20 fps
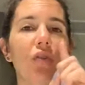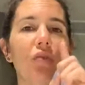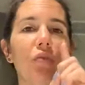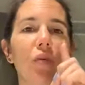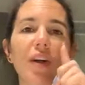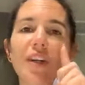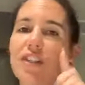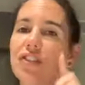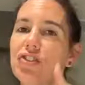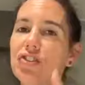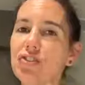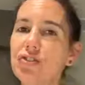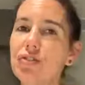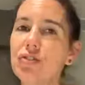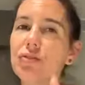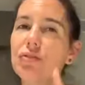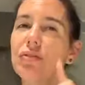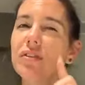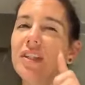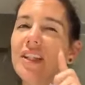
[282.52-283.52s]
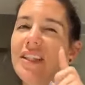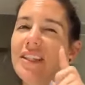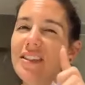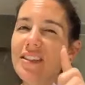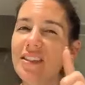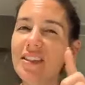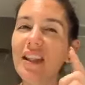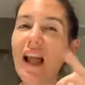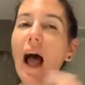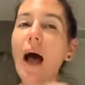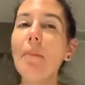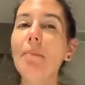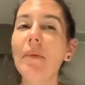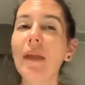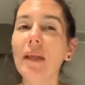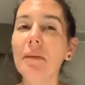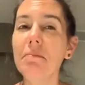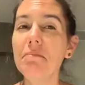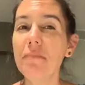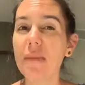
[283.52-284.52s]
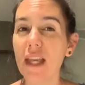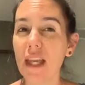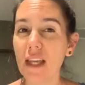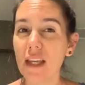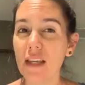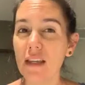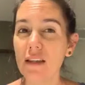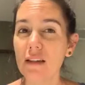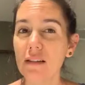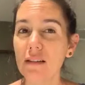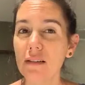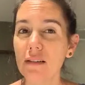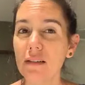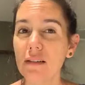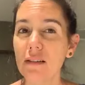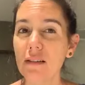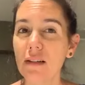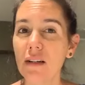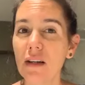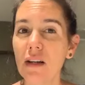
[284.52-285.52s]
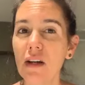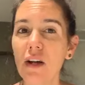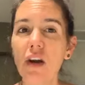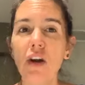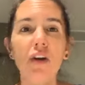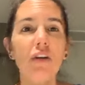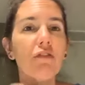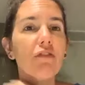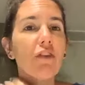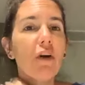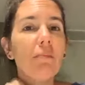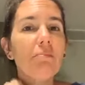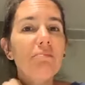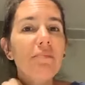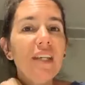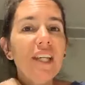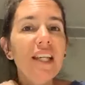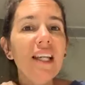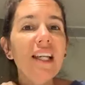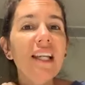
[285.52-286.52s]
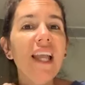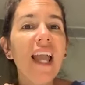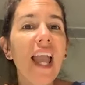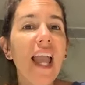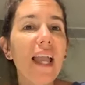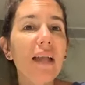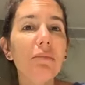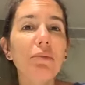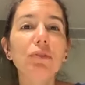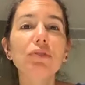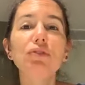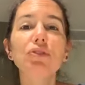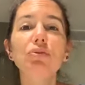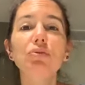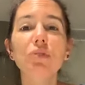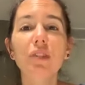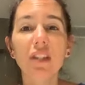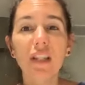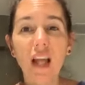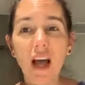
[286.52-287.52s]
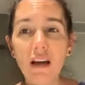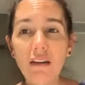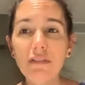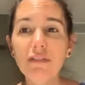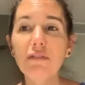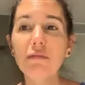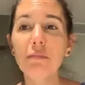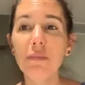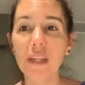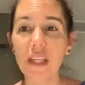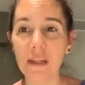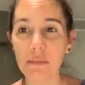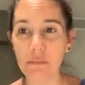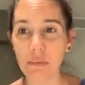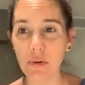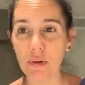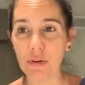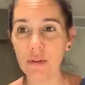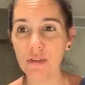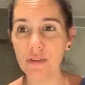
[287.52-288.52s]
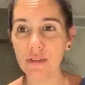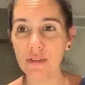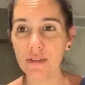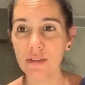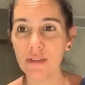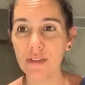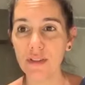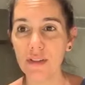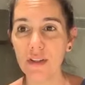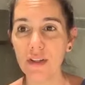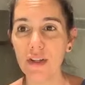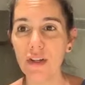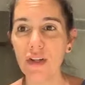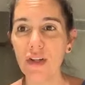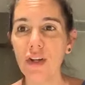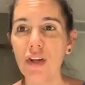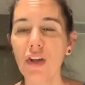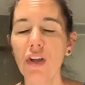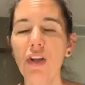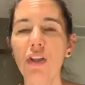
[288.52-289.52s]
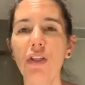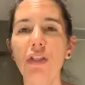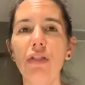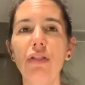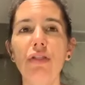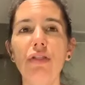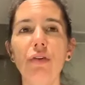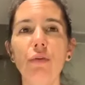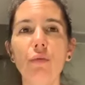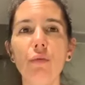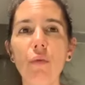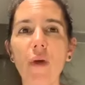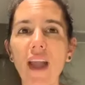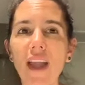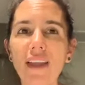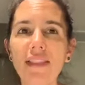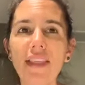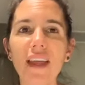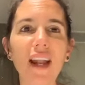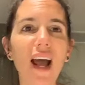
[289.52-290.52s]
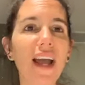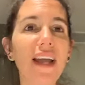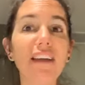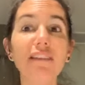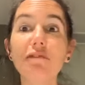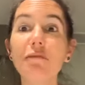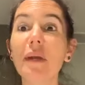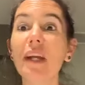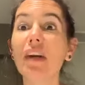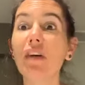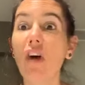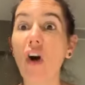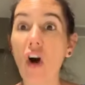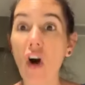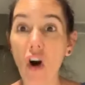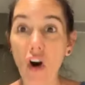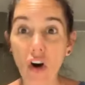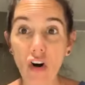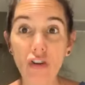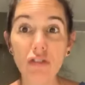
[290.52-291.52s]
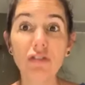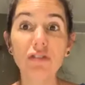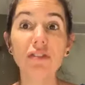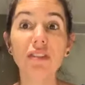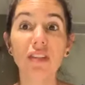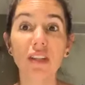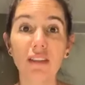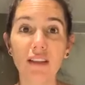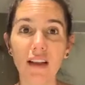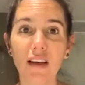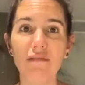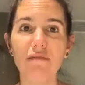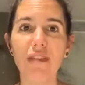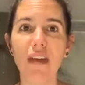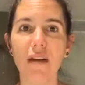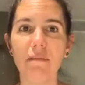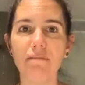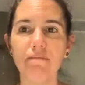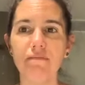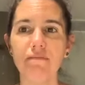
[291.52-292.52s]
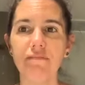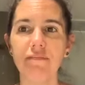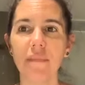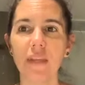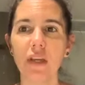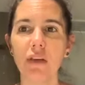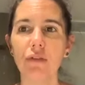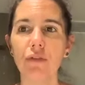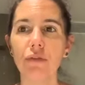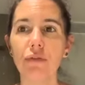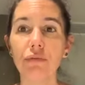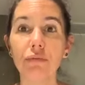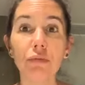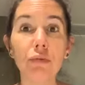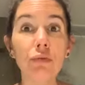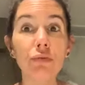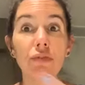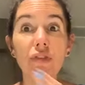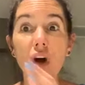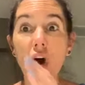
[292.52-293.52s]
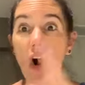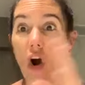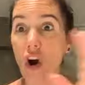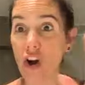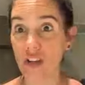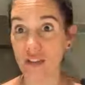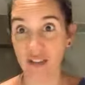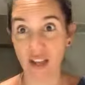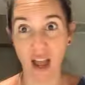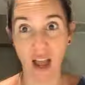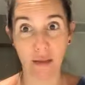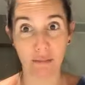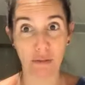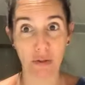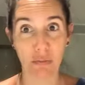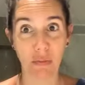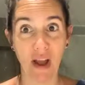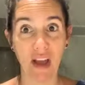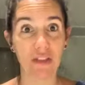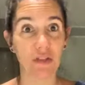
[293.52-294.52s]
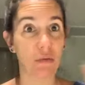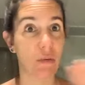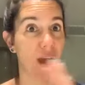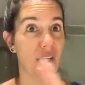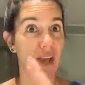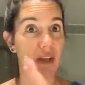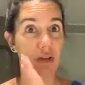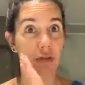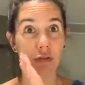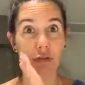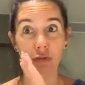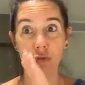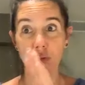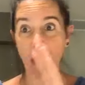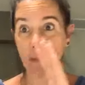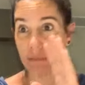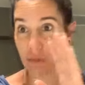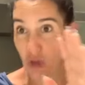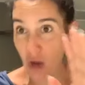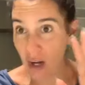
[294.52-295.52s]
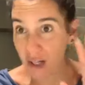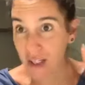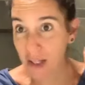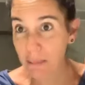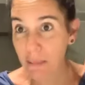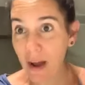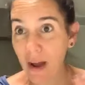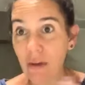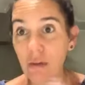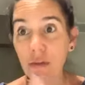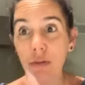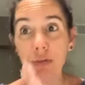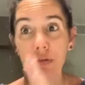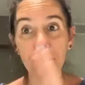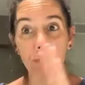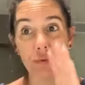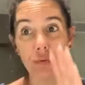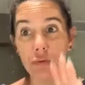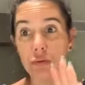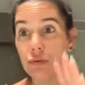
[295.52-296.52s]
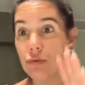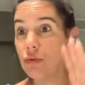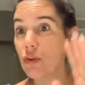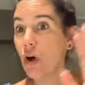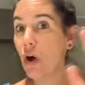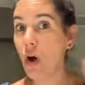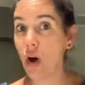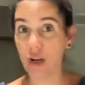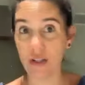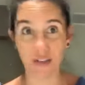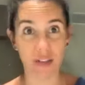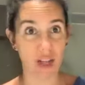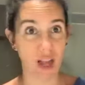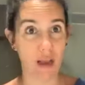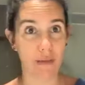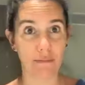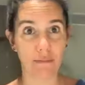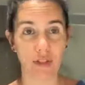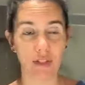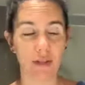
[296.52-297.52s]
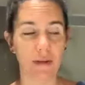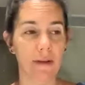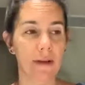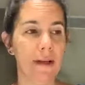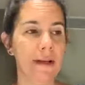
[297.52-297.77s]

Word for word: What is truly stopping me from being able to love people the way that I have been called to love them through the hard times, by the way, I'm talking about through the hard times,